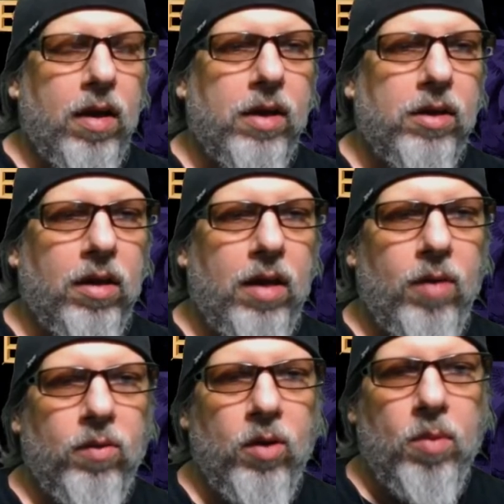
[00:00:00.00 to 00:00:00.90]
And so
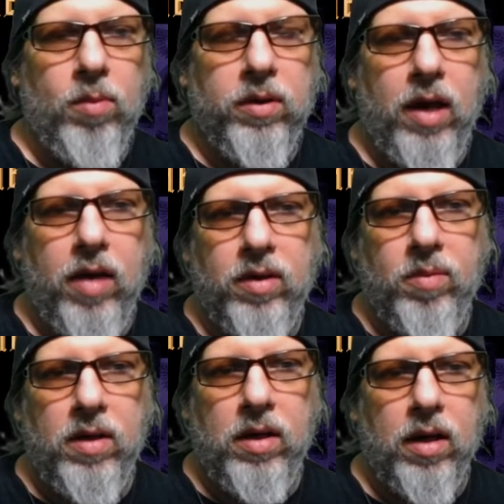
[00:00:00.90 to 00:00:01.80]
that room almost has to
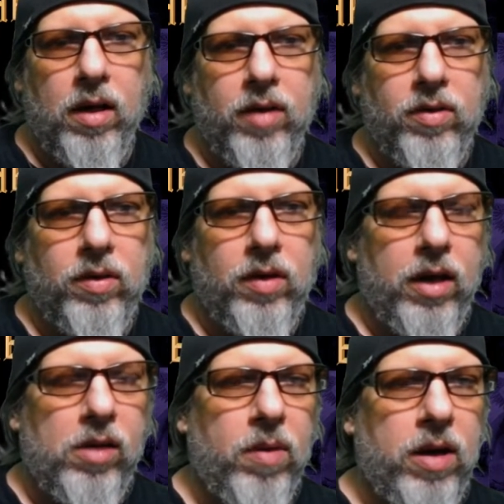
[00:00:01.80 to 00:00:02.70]
be
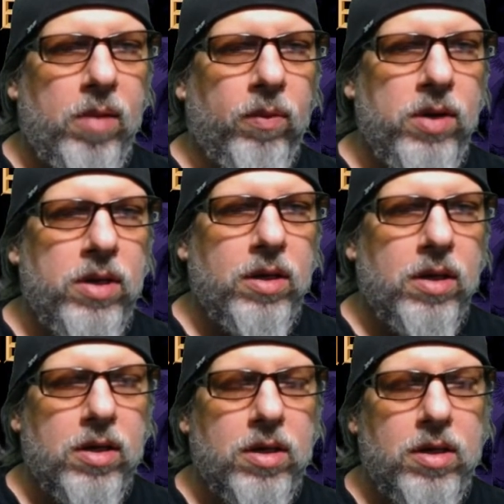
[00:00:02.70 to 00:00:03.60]
exercised by a priest in
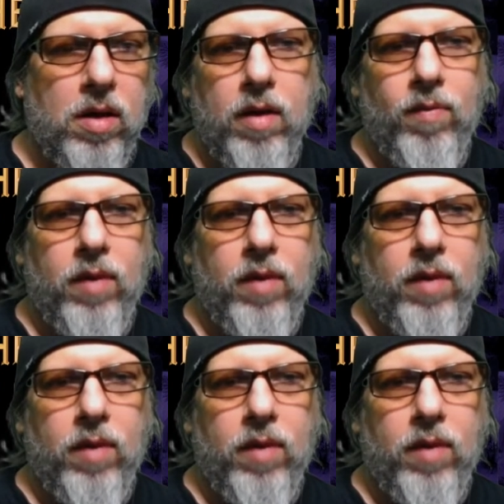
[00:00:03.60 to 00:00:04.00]
itself,